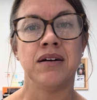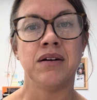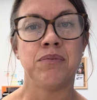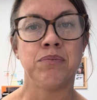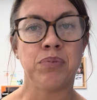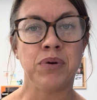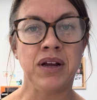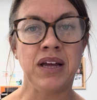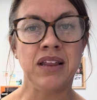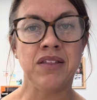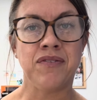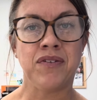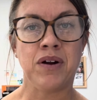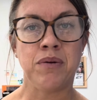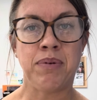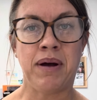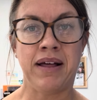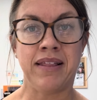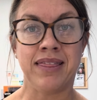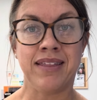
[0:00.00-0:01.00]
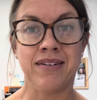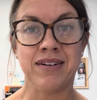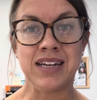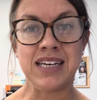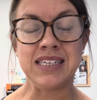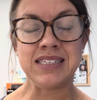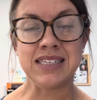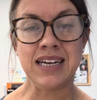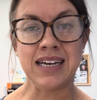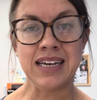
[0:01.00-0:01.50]
breathe for about 30
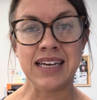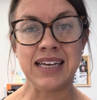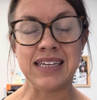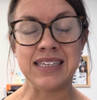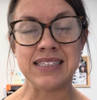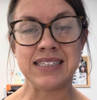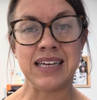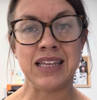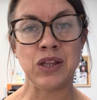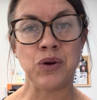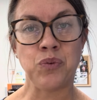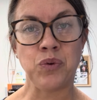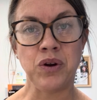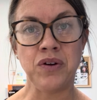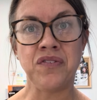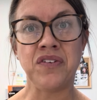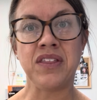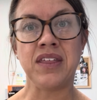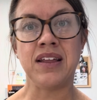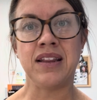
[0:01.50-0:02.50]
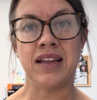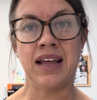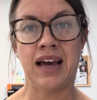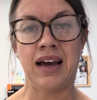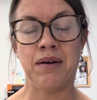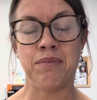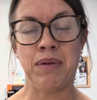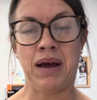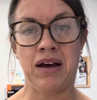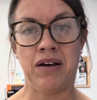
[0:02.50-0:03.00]
seconds, and the roof of the
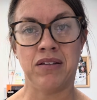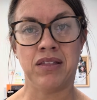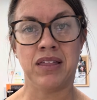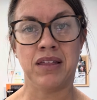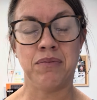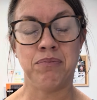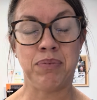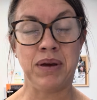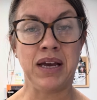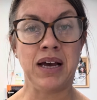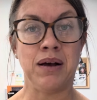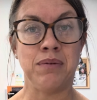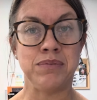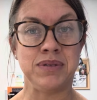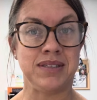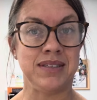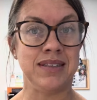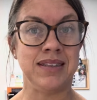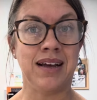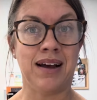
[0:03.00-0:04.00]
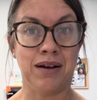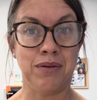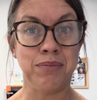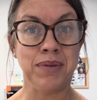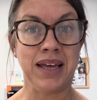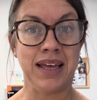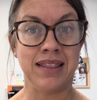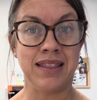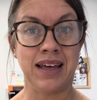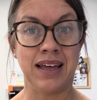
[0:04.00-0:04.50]
mouth becomes numb,
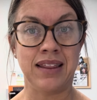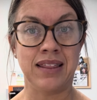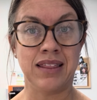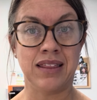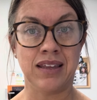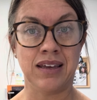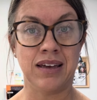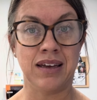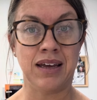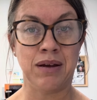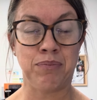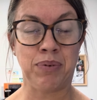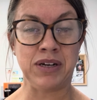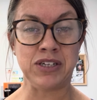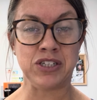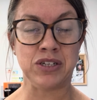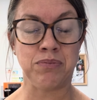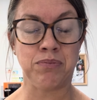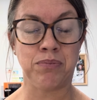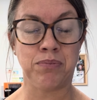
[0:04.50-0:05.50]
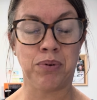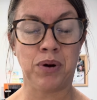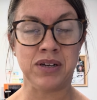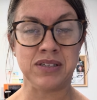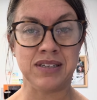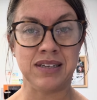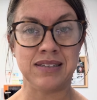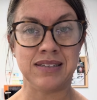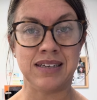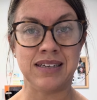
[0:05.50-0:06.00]
and then the impression
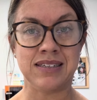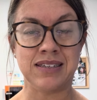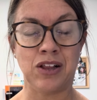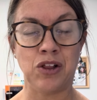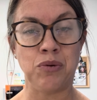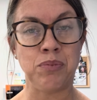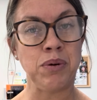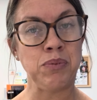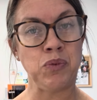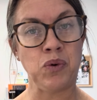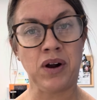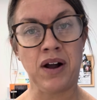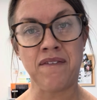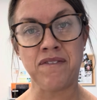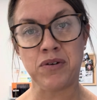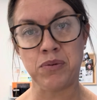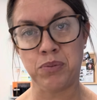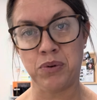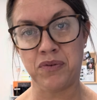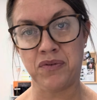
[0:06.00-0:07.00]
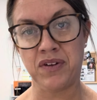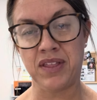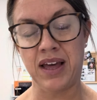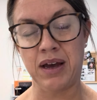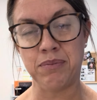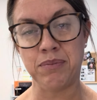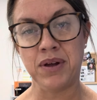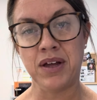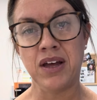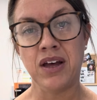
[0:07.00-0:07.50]
process is a little bit more comfortable for
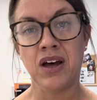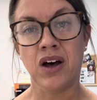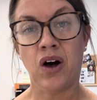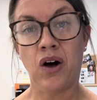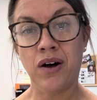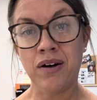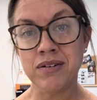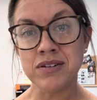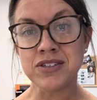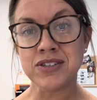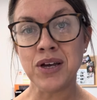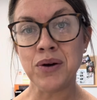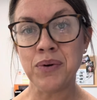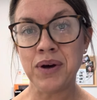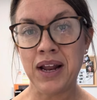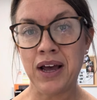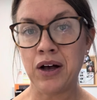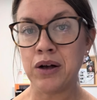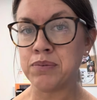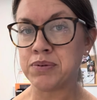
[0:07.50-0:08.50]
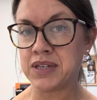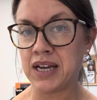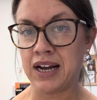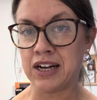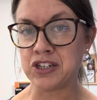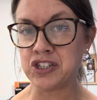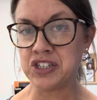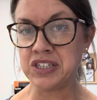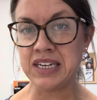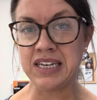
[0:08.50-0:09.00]
them. Also, what helps
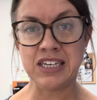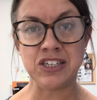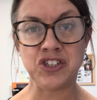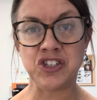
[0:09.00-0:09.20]
actually is